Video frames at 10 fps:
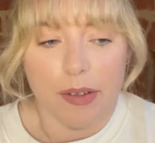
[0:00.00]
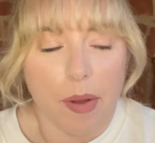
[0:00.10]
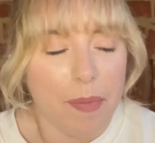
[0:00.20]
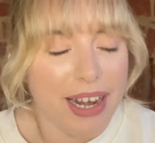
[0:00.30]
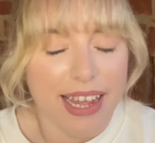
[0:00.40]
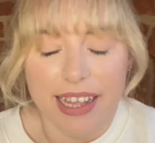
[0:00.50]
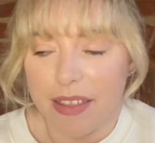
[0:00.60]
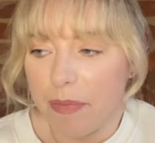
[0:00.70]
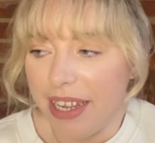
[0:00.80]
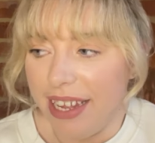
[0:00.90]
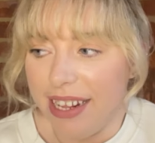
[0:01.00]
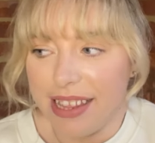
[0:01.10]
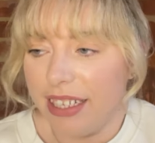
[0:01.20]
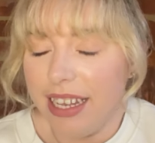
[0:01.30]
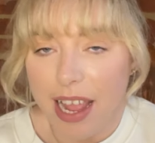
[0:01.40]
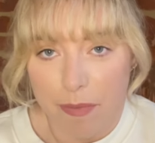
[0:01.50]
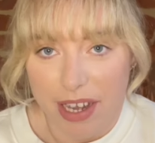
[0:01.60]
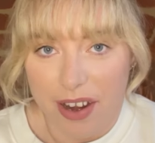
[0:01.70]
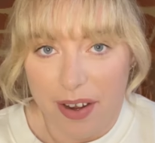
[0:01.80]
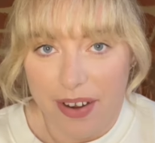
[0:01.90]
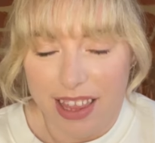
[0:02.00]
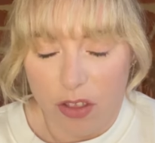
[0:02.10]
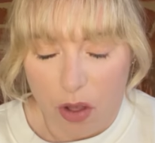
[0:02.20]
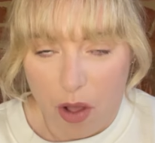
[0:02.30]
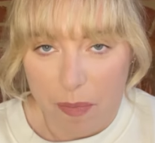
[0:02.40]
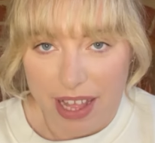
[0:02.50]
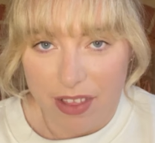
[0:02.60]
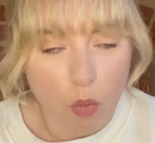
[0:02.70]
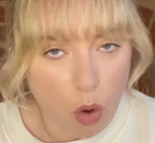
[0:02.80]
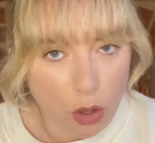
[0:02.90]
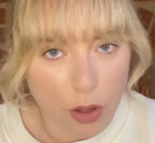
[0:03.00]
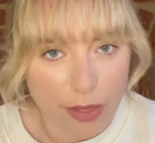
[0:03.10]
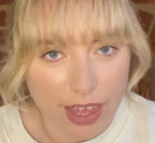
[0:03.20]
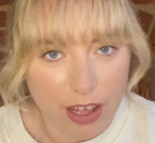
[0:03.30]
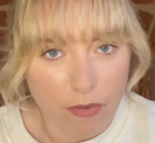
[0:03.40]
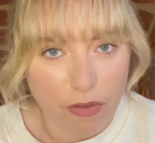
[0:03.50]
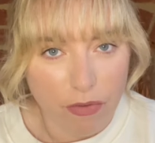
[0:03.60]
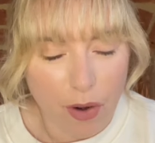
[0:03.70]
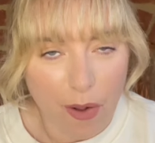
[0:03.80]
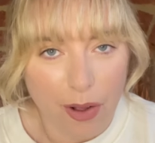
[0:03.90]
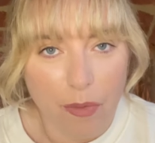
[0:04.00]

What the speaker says: But please, please let me know in the comments what you think of the vlog,